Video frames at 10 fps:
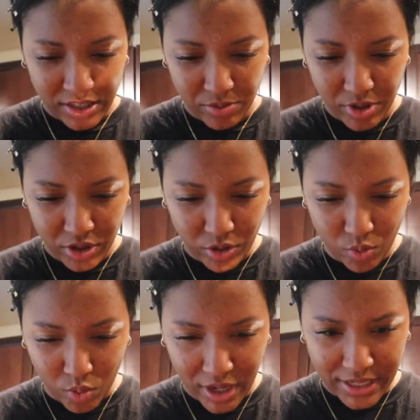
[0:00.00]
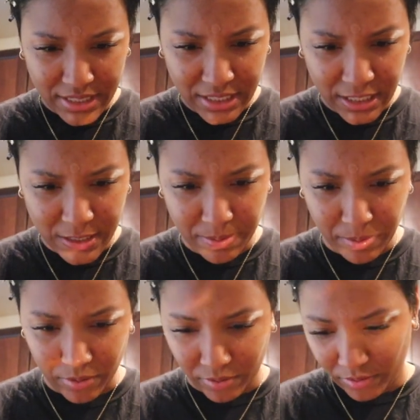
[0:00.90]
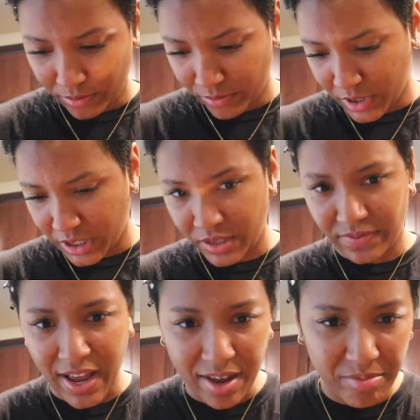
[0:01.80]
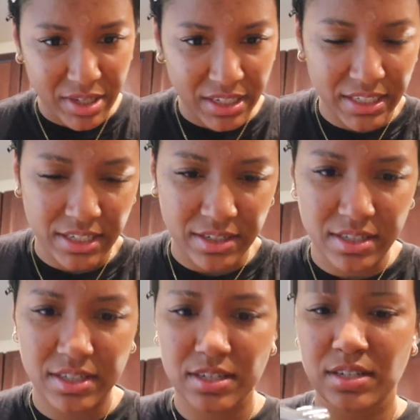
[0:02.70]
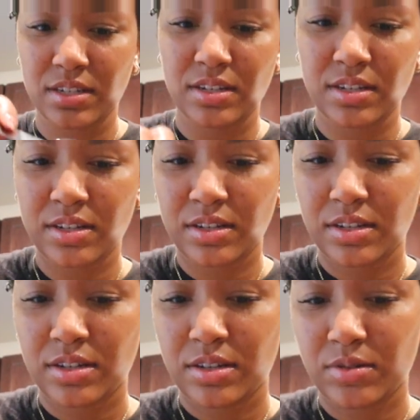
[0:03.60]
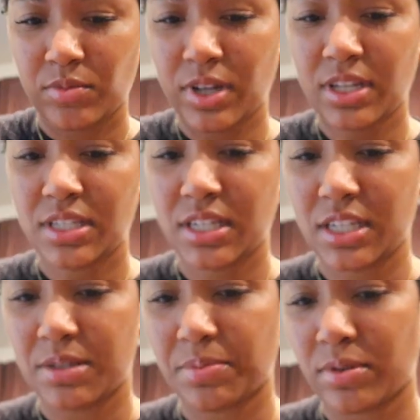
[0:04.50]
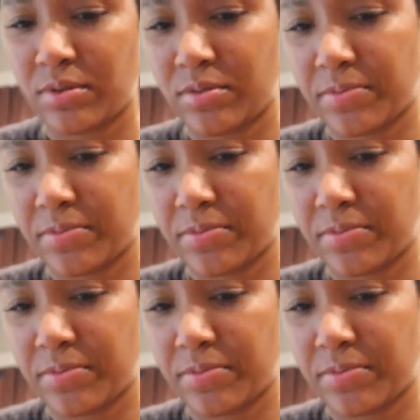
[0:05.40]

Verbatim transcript: so we're gonna do one teaspoon, which is five milliliters. One teaspoon.